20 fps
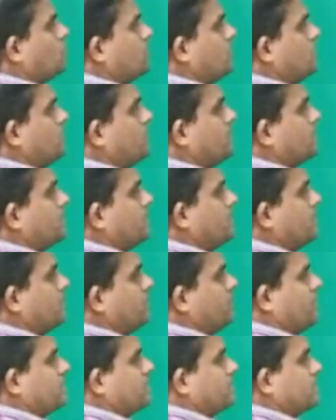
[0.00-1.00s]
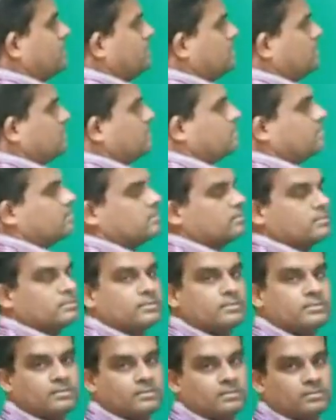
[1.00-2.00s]
internal reflection.
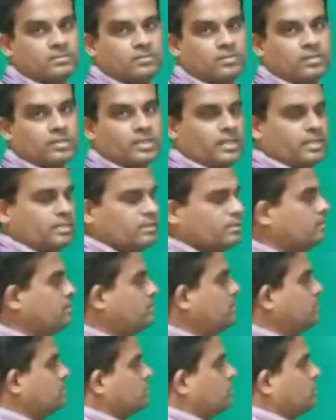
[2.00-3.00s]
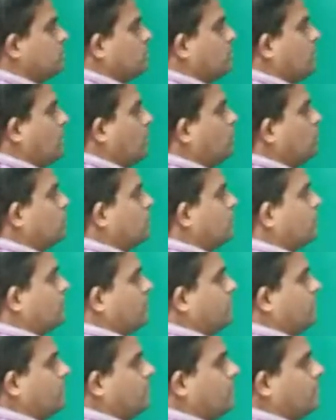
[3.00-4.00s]
Okay, so
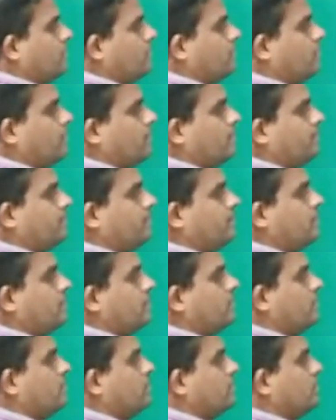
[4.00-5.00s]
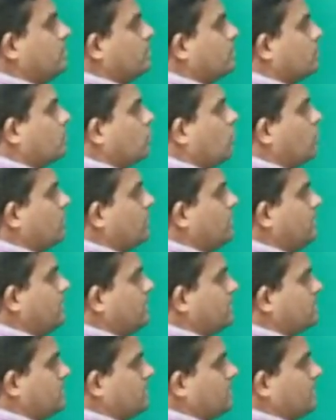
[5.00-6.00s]
how core index
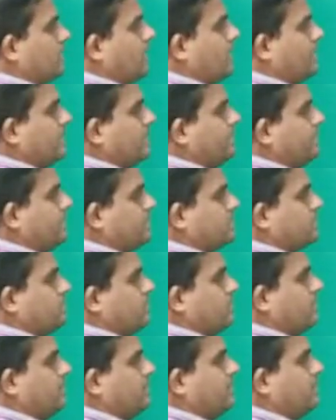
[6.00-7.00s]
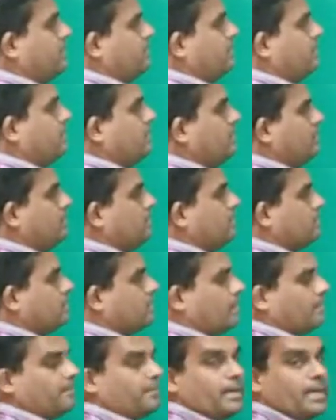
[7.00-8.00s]
and clad index will be
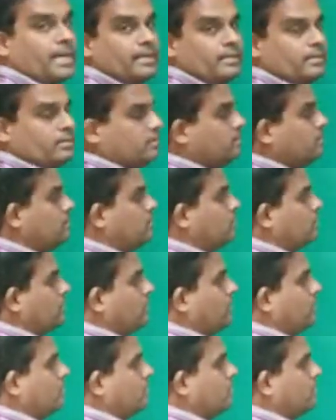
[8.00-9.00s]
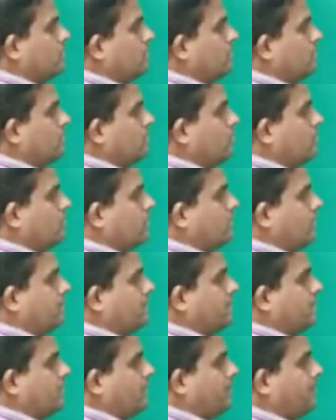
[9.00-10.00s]
compared. Okay, how
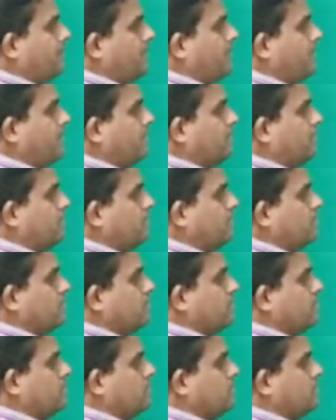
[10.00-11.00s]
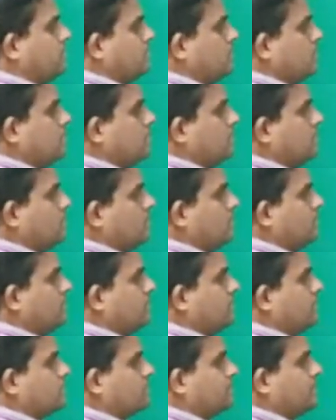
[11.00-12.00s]
it can be compared
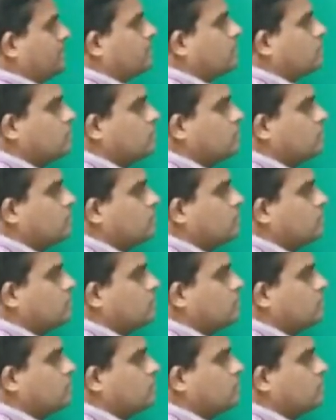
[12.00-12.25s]
with respect